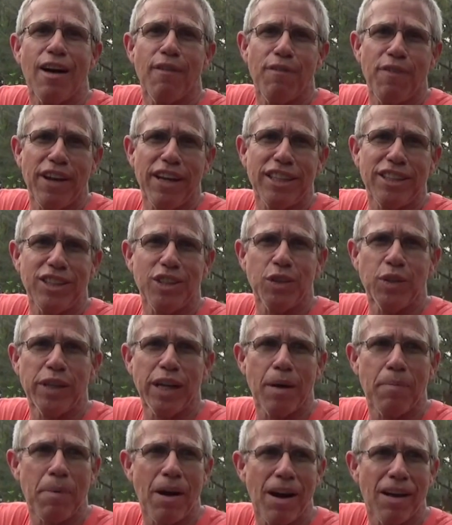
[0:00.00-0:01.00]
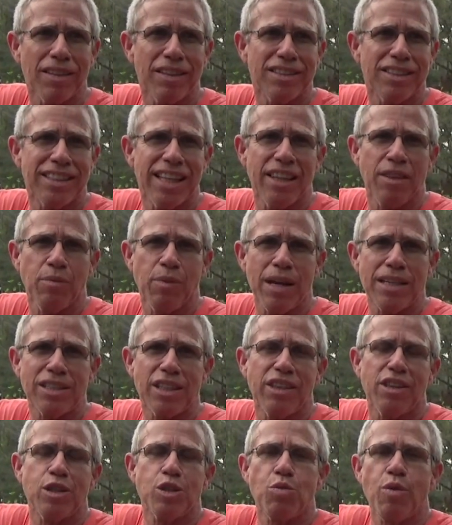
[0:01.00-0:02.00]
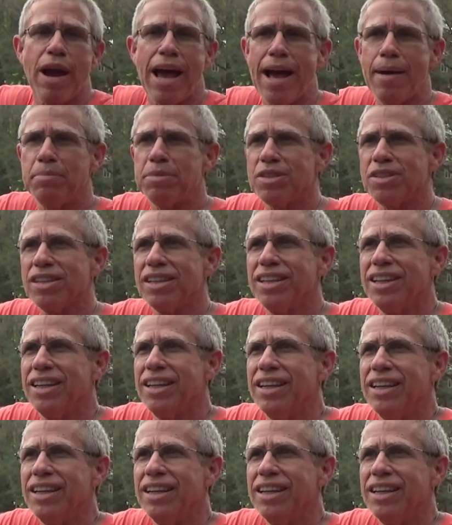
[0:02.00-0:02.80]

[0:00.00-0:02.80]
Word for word: now finished doing up all that, setting the rest of the traps.